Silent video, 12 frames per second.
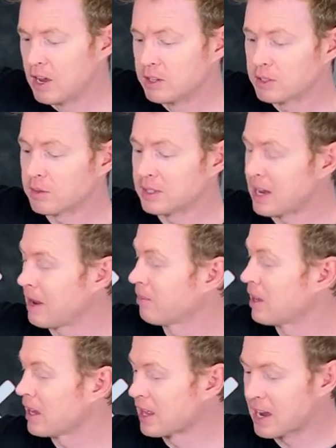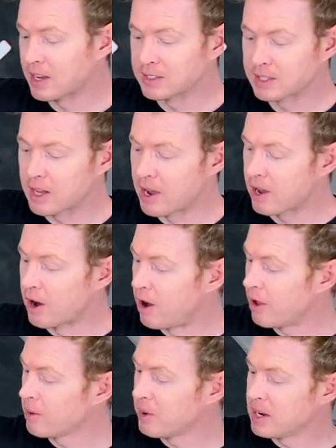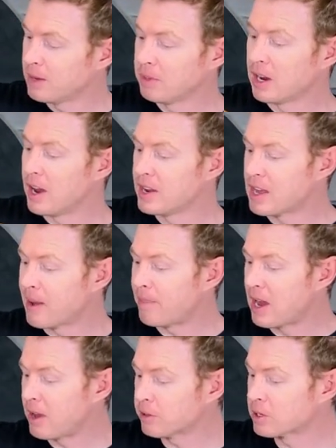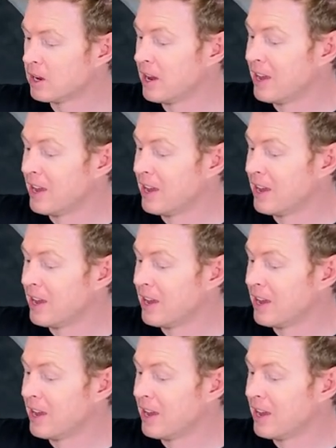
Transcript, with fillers: So same thing, that can slide all the way in behind that pouch.